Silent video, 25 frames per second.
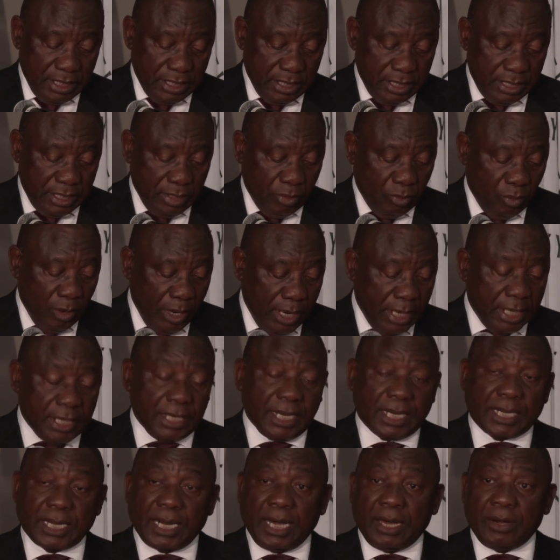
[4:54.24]
the world
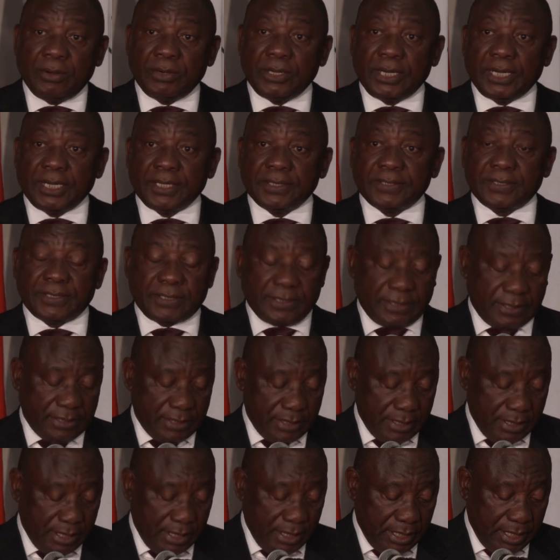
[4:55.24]
around us,
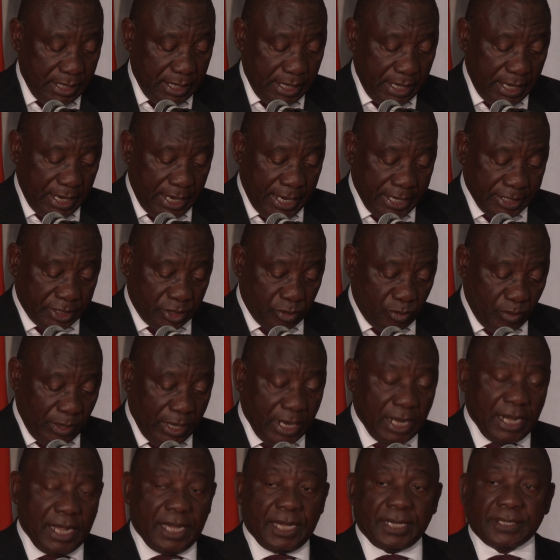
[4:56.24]
as
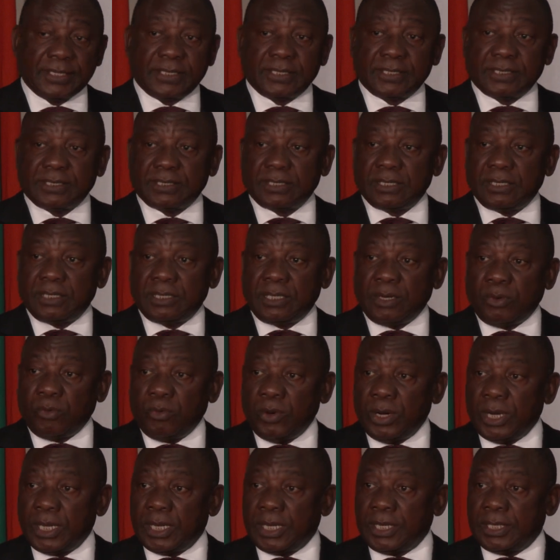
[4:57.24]
well as the
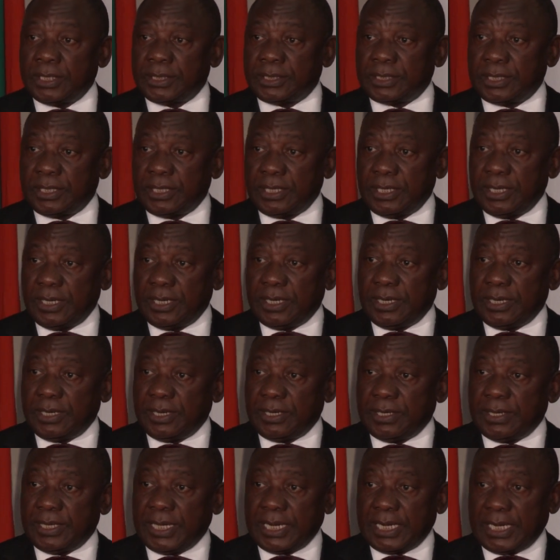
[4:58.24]
world
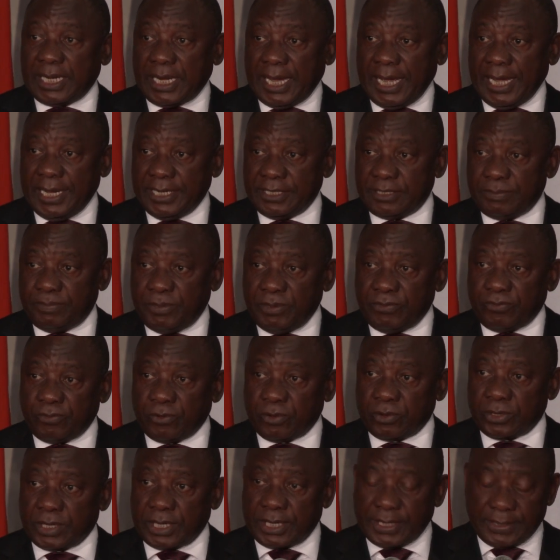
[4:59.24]
that lies
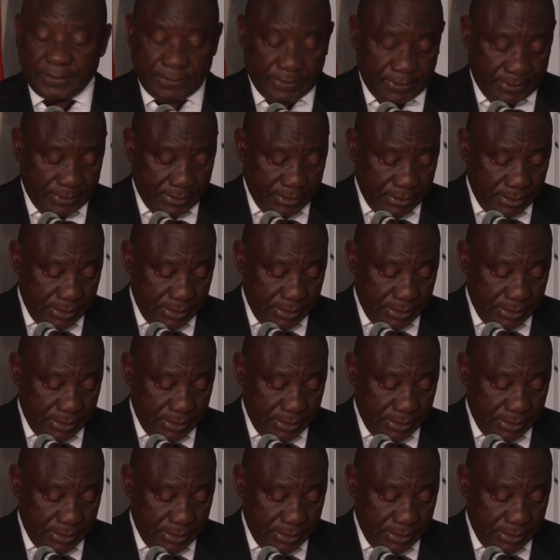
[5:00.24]
before us.